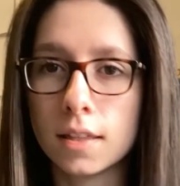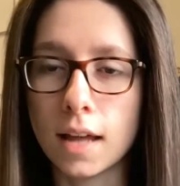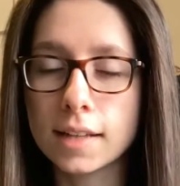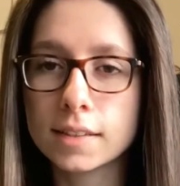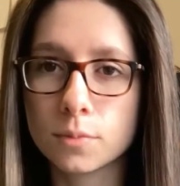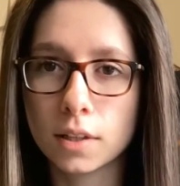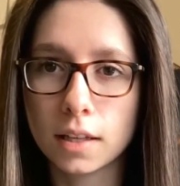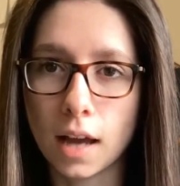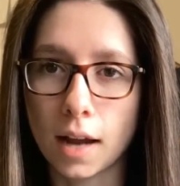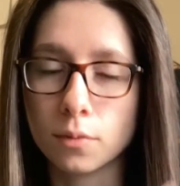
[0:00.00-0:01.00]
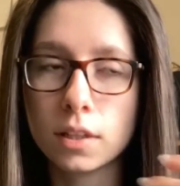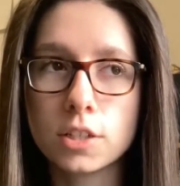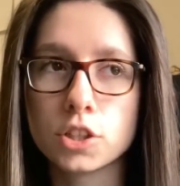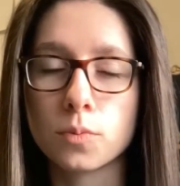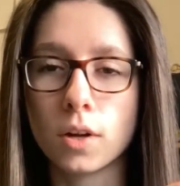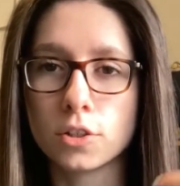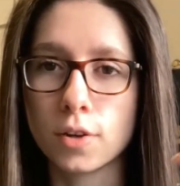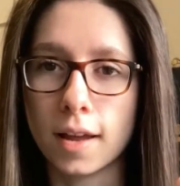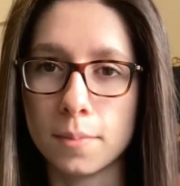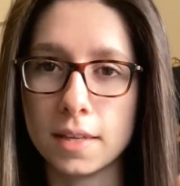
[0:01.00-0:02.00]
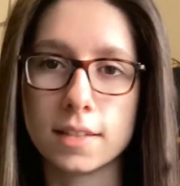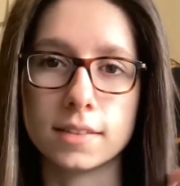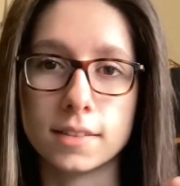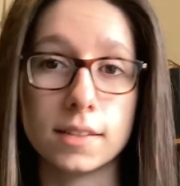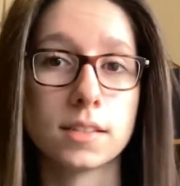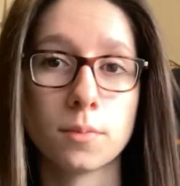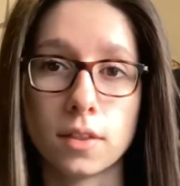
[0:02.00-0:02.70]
that's really, I really just want to try and be consistent